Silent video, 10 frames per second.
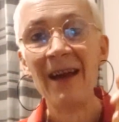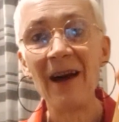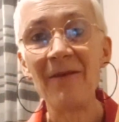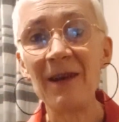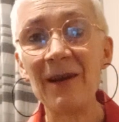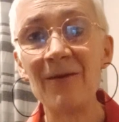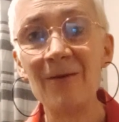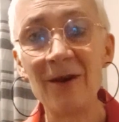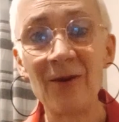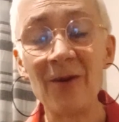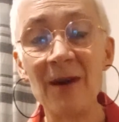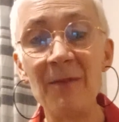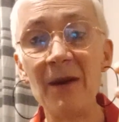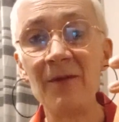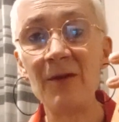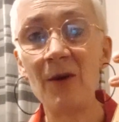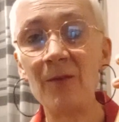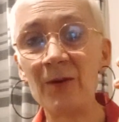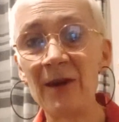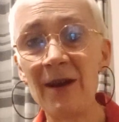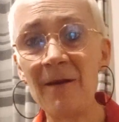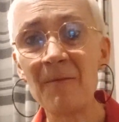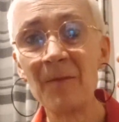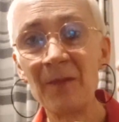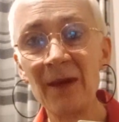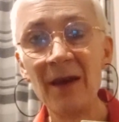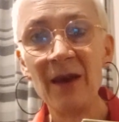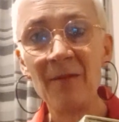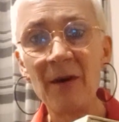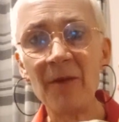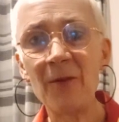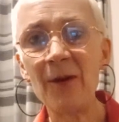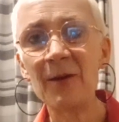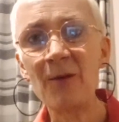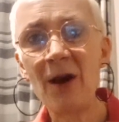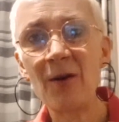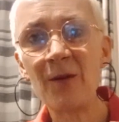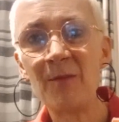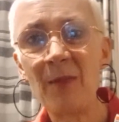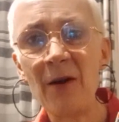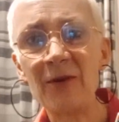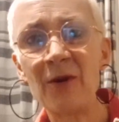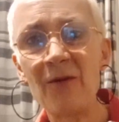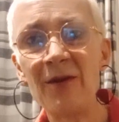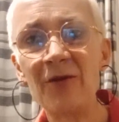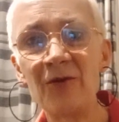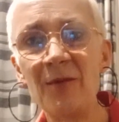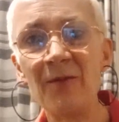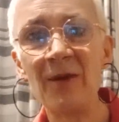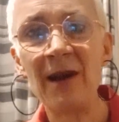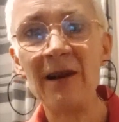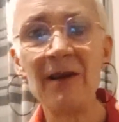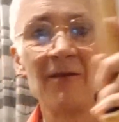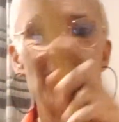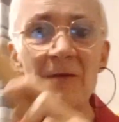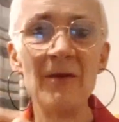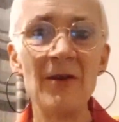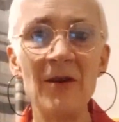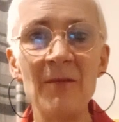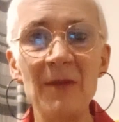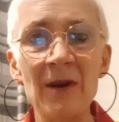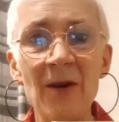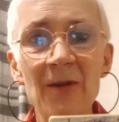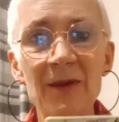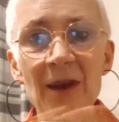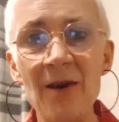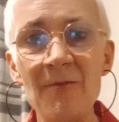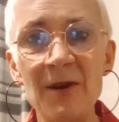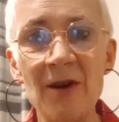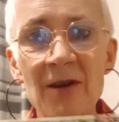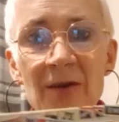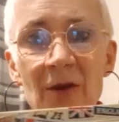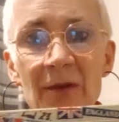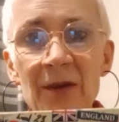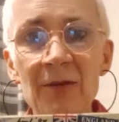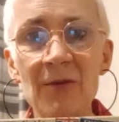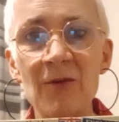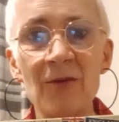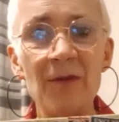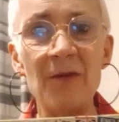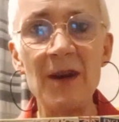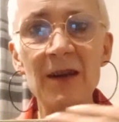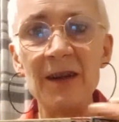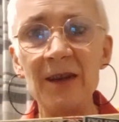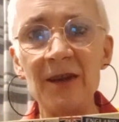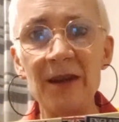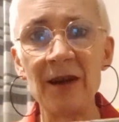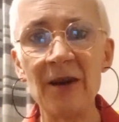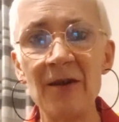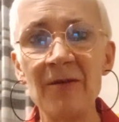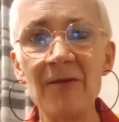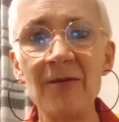I think you'll agree, a bit of a novelty, but I thought it's quite a good busker instrument really, because you know, you've got this sort of graffiti sticker